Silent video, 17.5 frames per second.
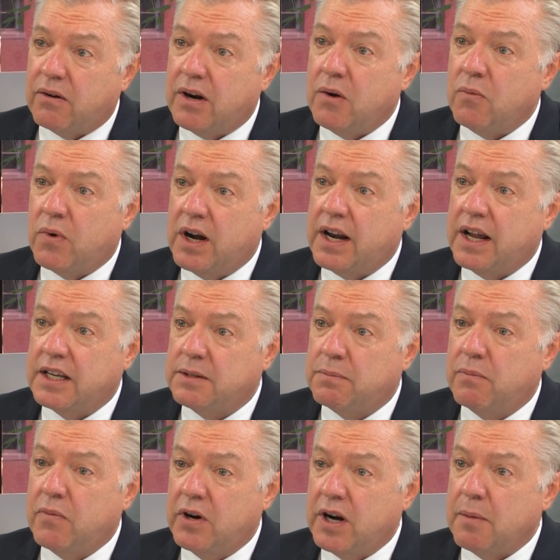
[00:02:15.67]
in what has
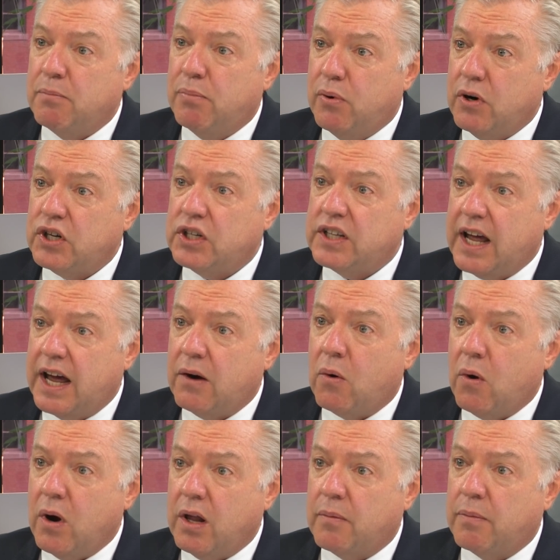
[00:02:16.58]
really pushed that
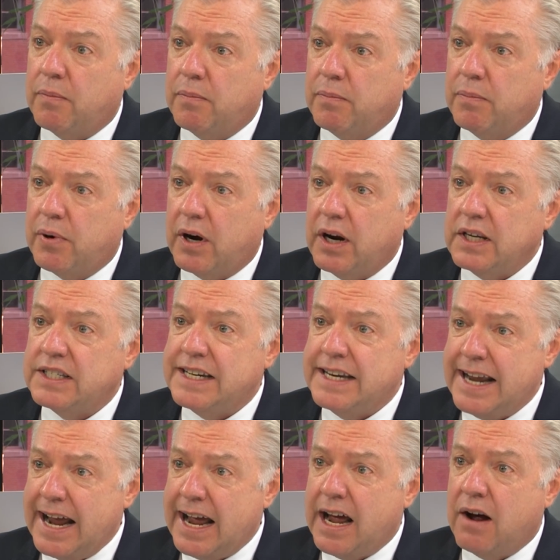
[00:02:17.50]
oil price
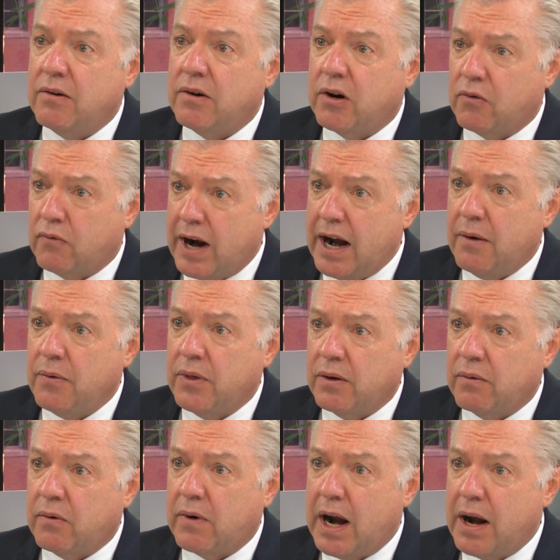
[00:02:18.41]
down around
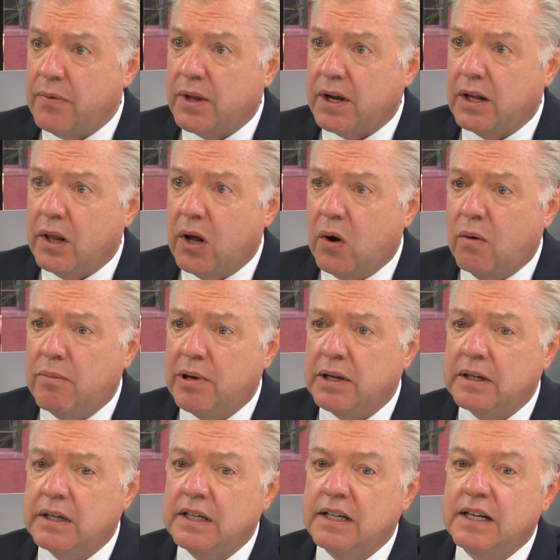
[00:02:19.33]
the globe.
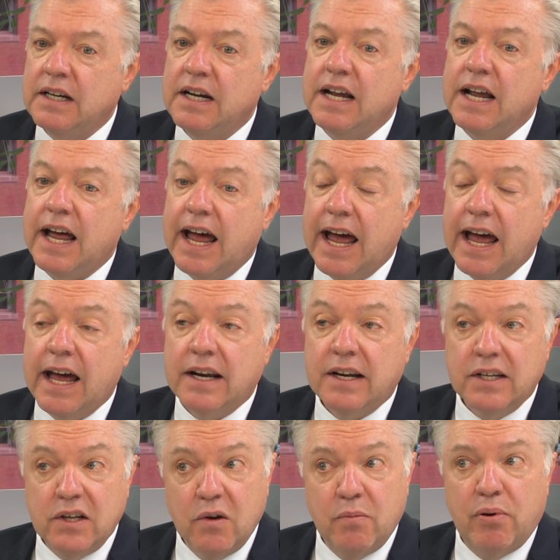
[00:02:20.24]
And
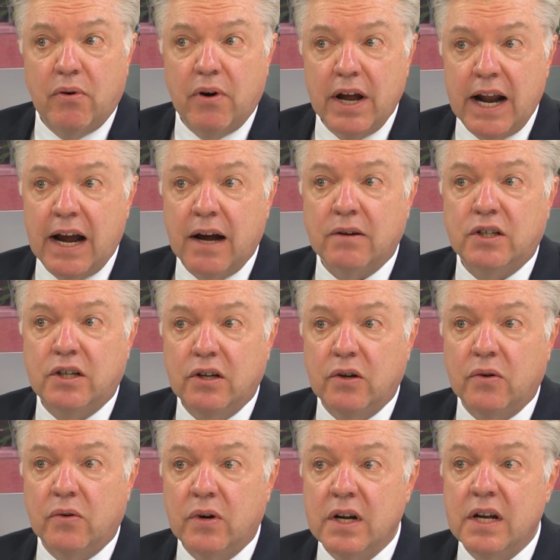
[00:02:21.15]
as you point out
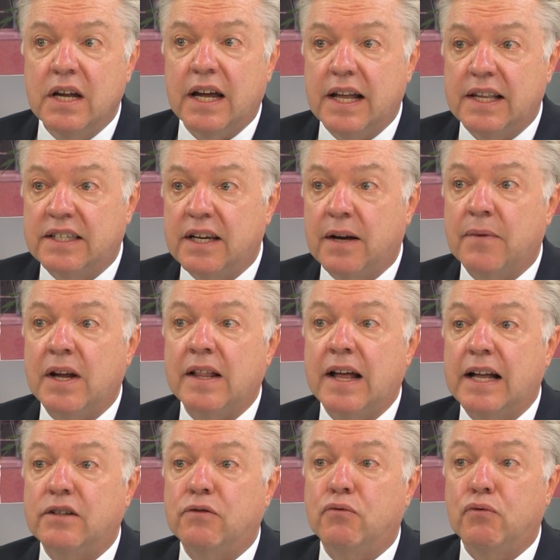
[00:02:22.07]
too, it's something
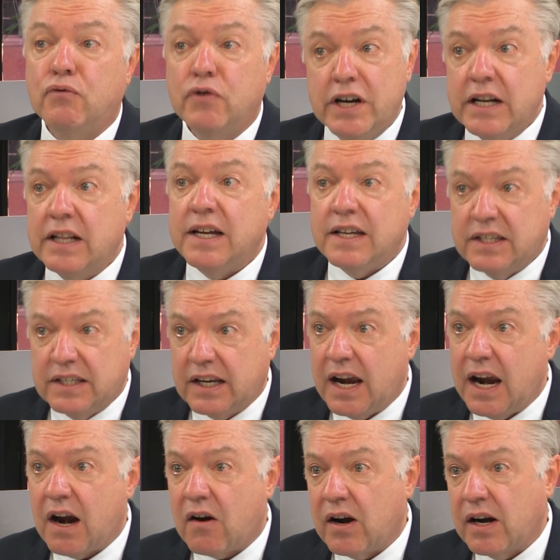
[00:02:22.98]
that's really
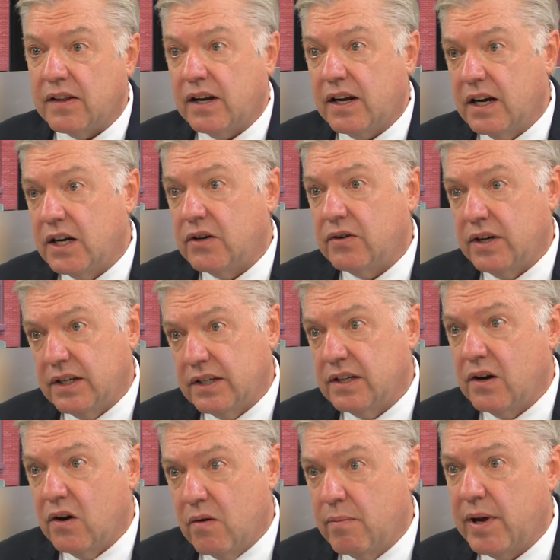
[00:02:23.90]
scaring the countries in
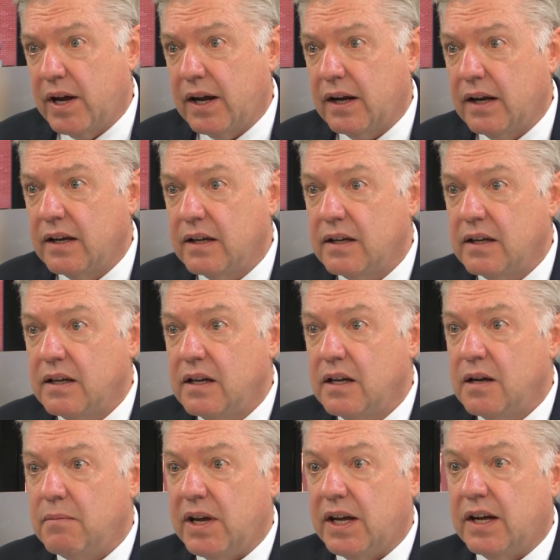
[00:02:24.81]
OPEC,
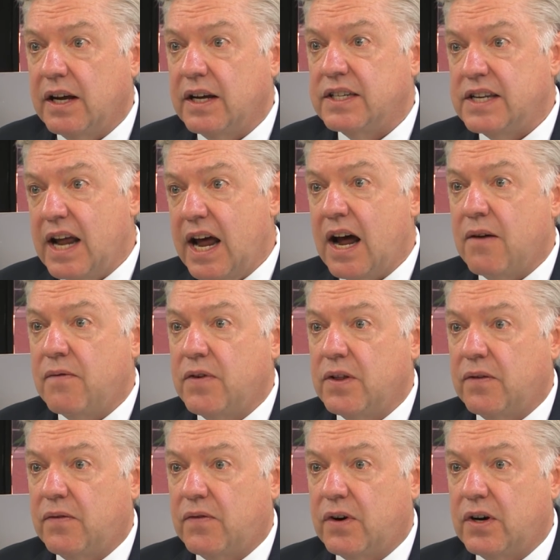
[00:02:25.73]
because now for the
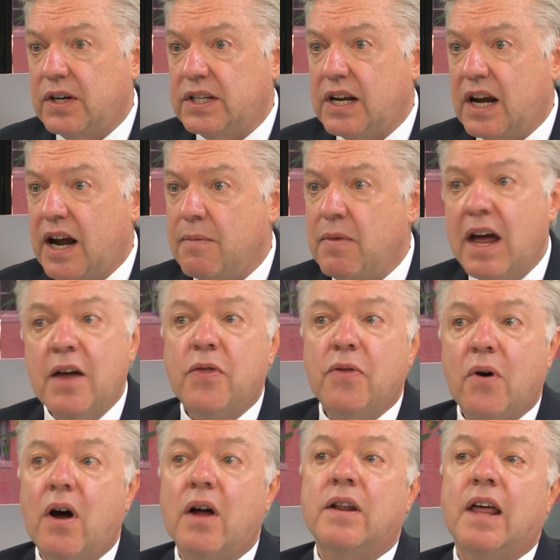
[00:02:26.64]
first time, they
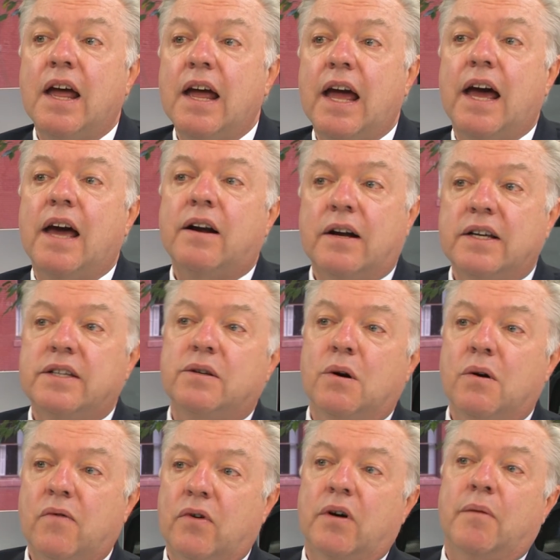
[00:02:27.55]
thought they had us
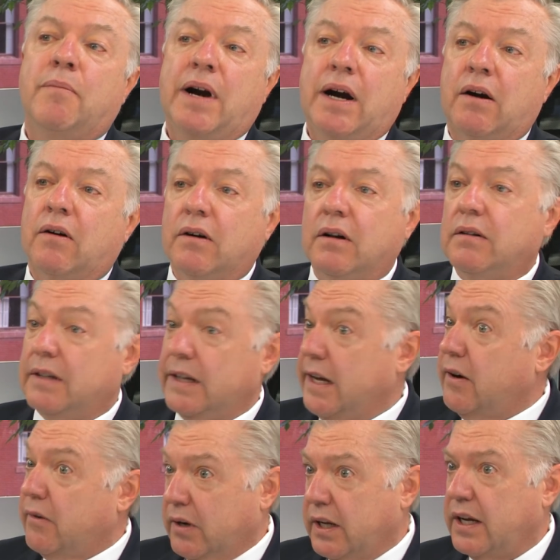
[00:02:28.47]
over a barrel,
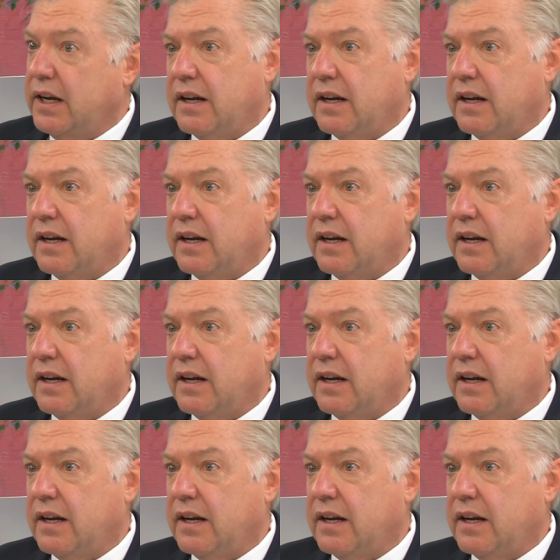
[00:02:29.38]
literally.